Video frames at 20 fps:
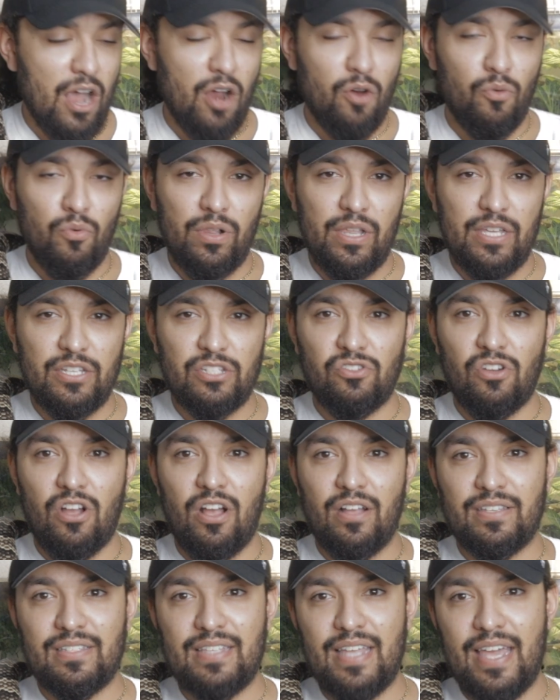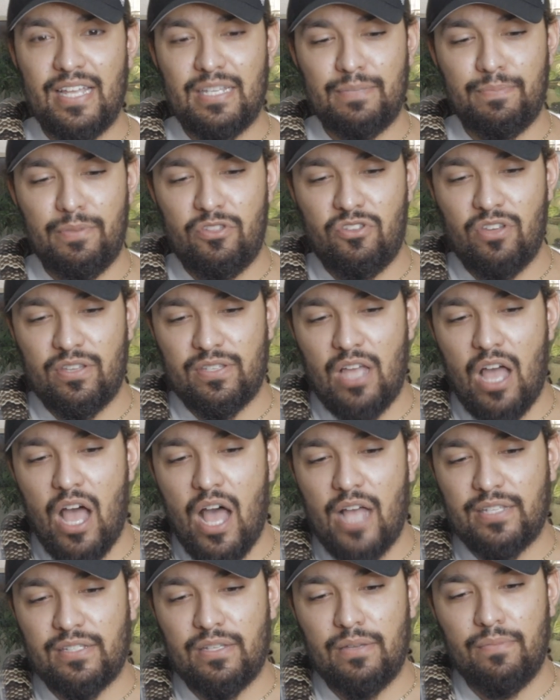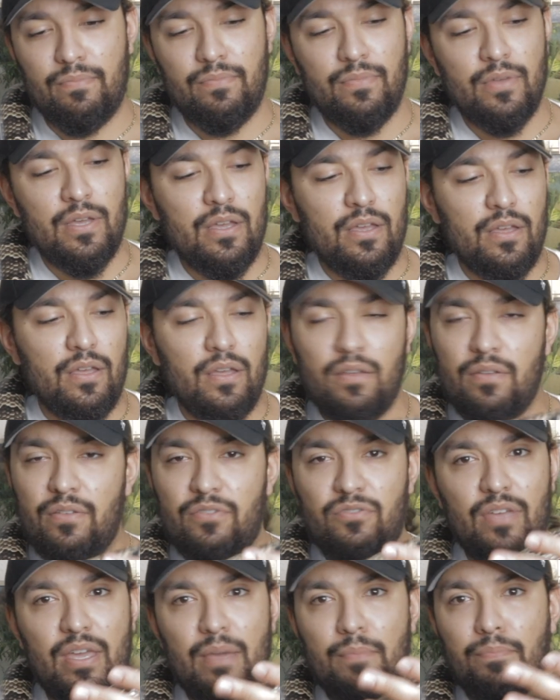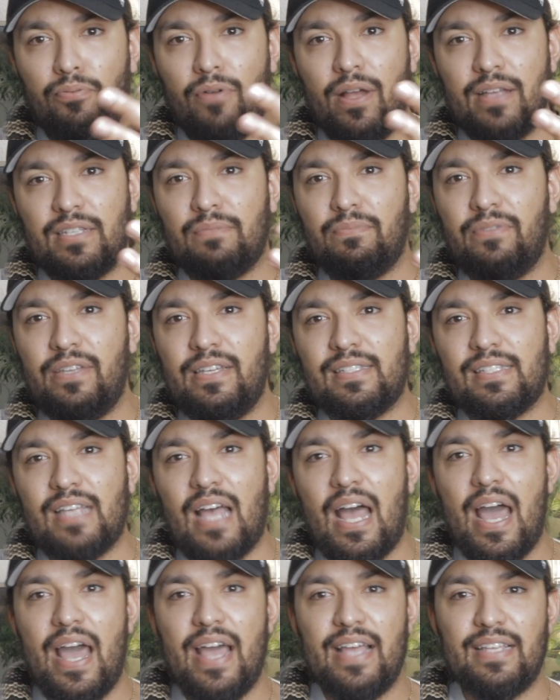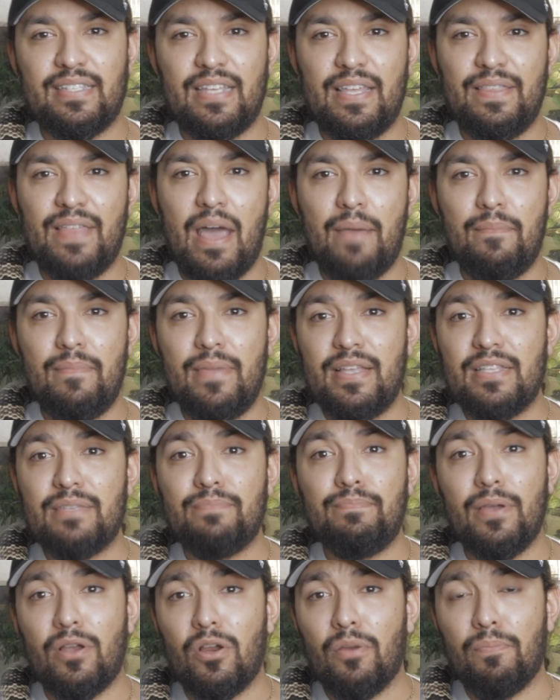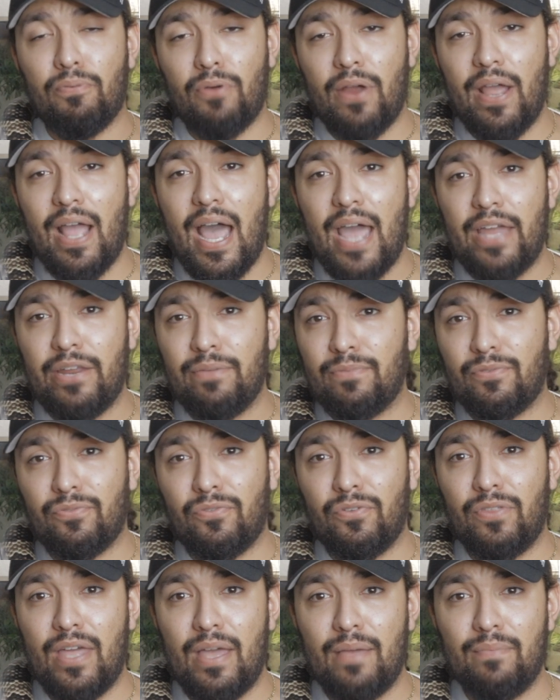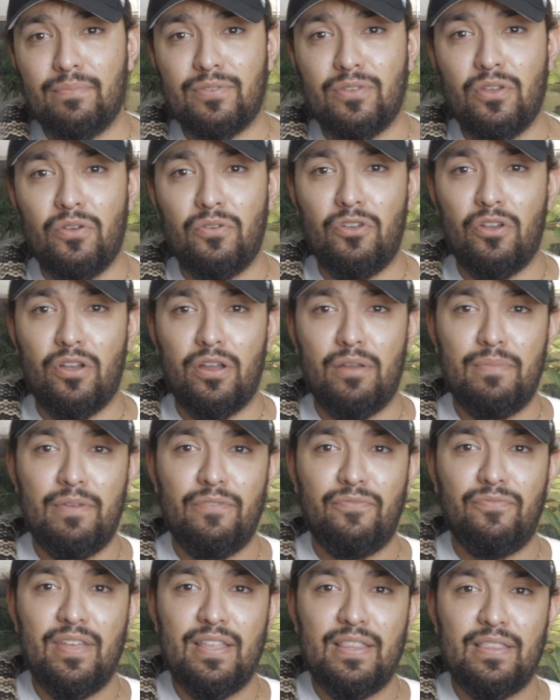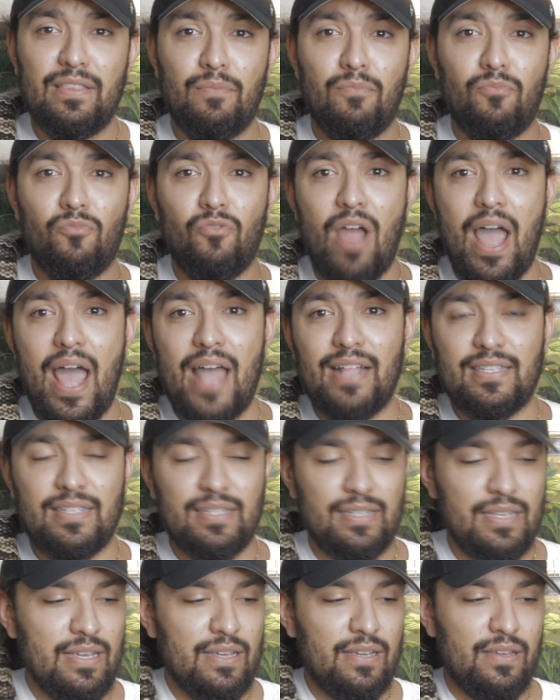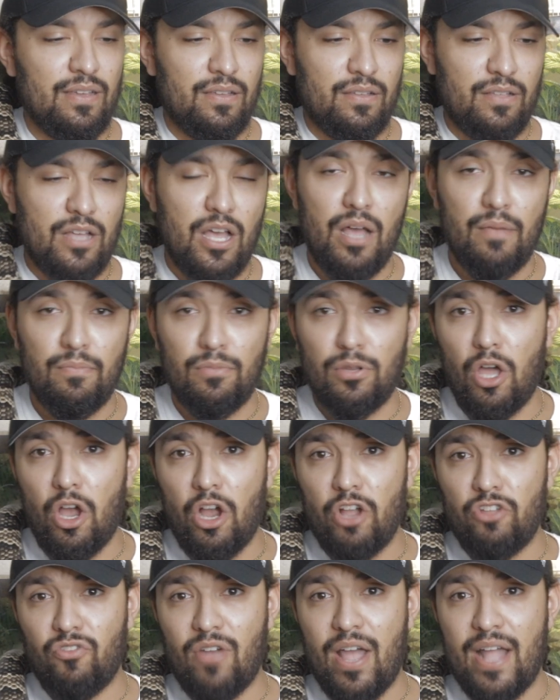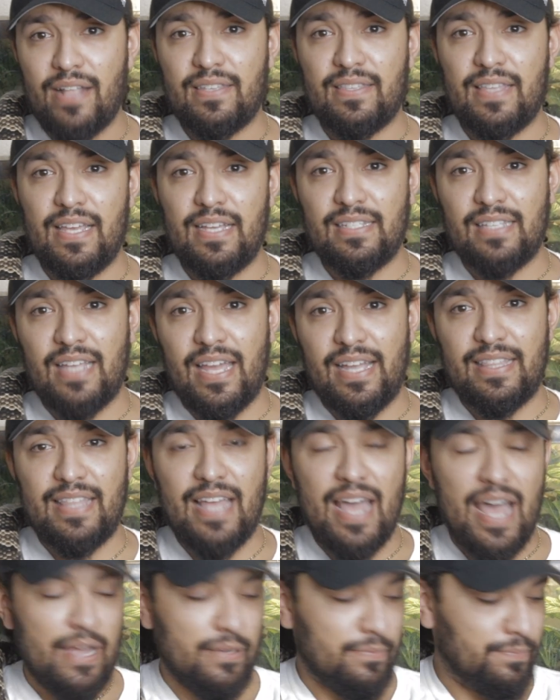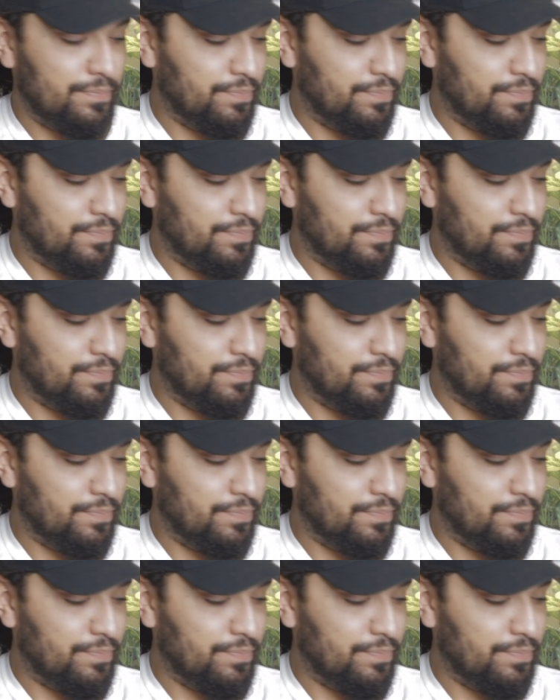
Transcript: are really strong snakes, but just awesome, impressively sized, and that means bigger prey items for them, so you're gonna be feeding them rats, large rats, things like that.